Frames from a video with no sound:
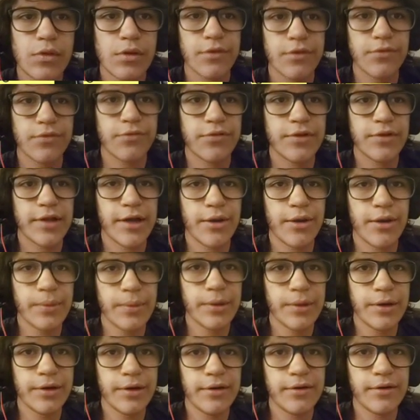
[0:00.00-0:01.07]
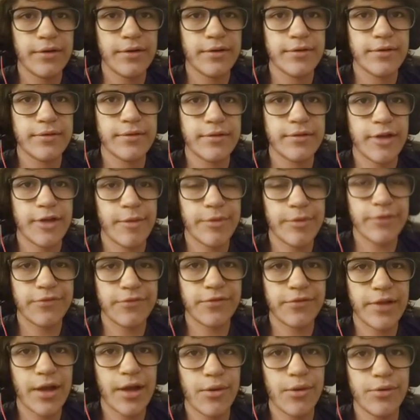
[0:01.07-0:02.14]
flower, I mean
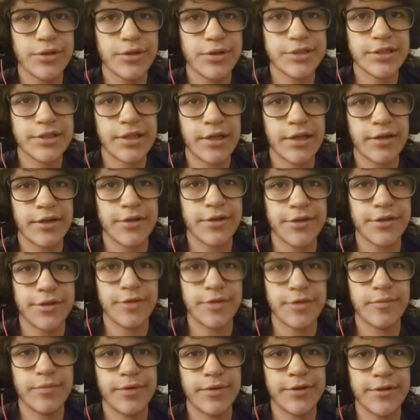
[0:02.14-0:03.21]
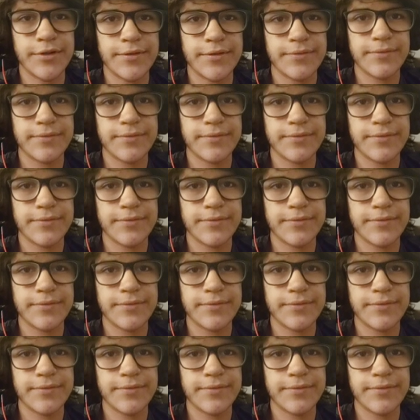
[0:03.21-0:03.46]
flower isn't that good, but